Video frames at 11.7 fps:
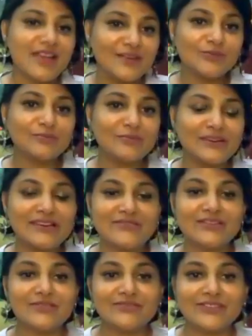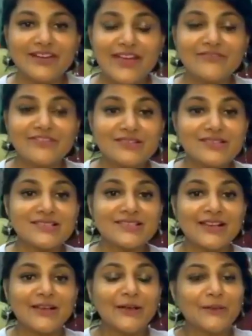I don't believe in forevers,
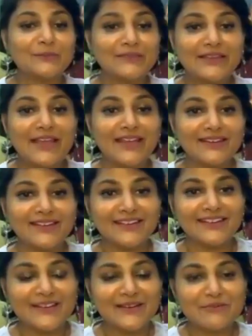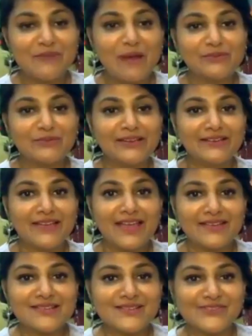but then probably there
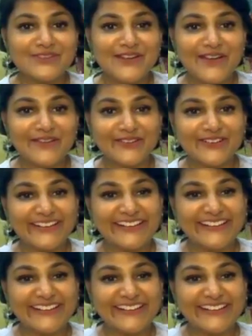is a forever.